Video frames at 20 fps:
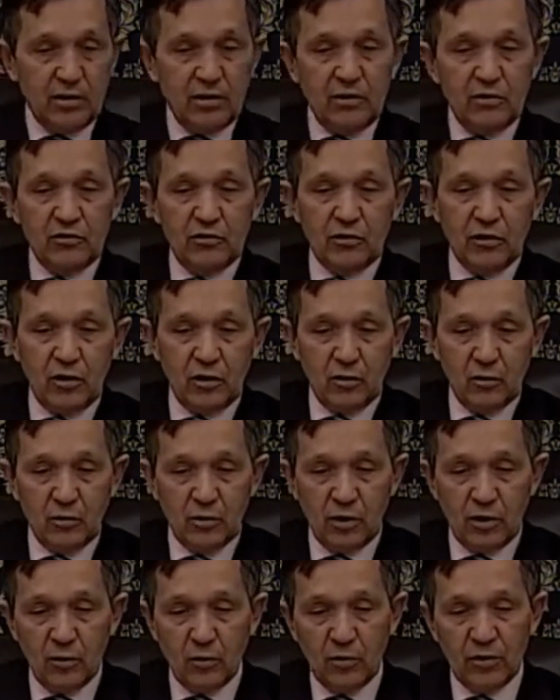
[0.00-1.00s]

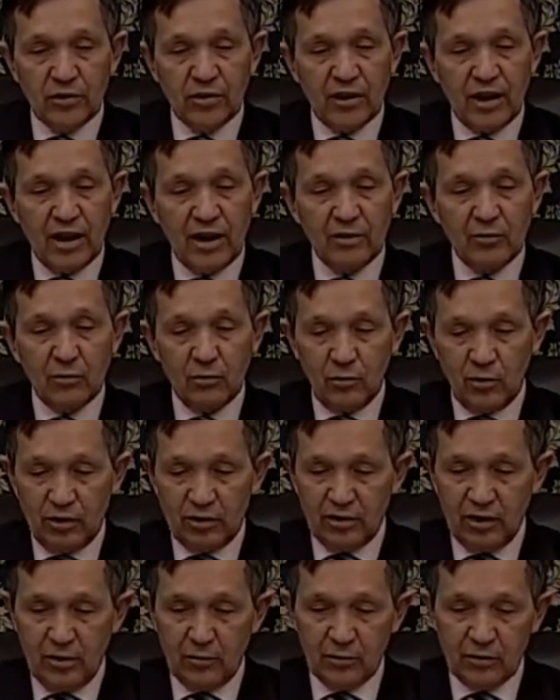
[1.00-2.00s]
So uh, with that,
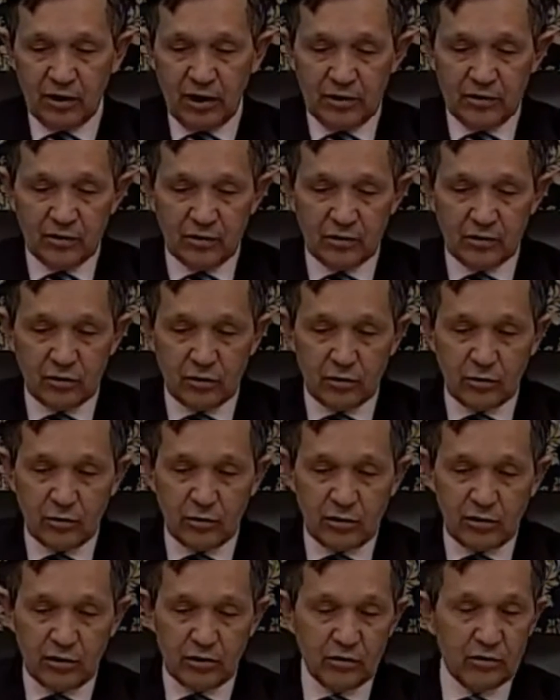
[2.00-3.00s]
what I would like to do
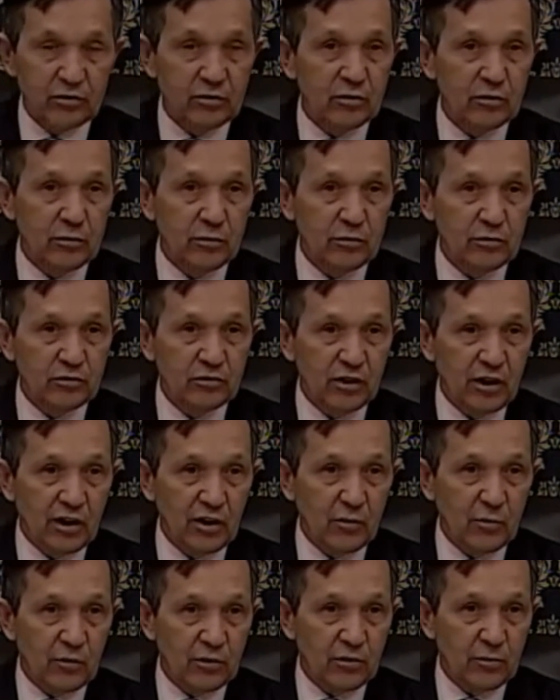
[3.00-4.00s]
is to
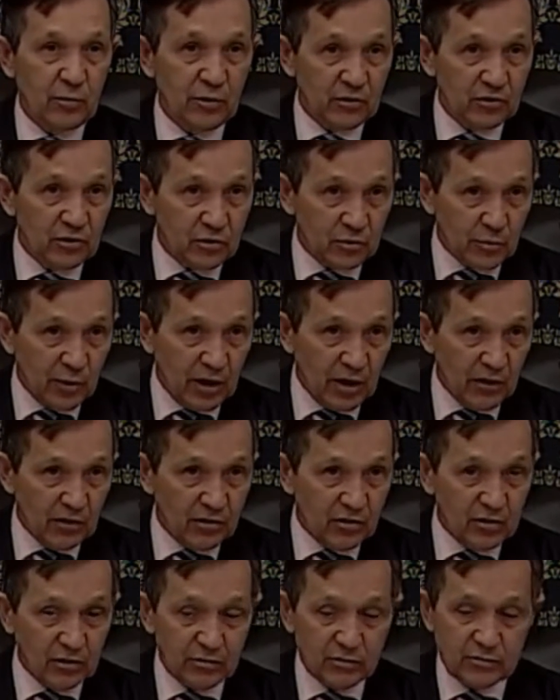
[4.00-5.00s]
start with Mrs.
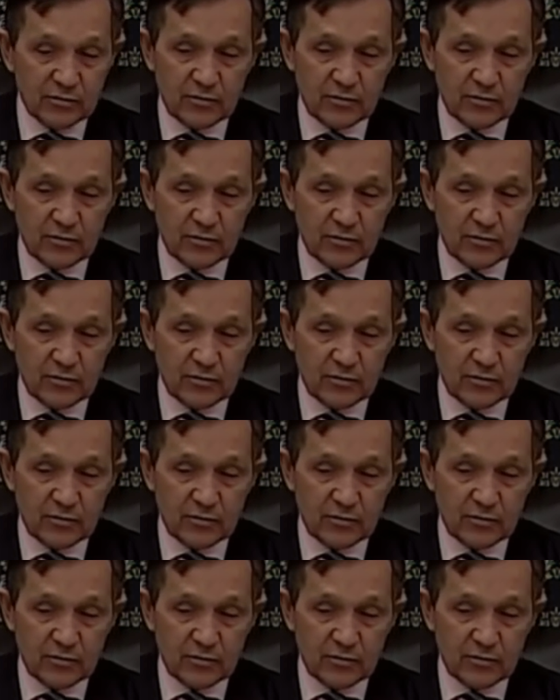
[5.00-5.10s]
Marks,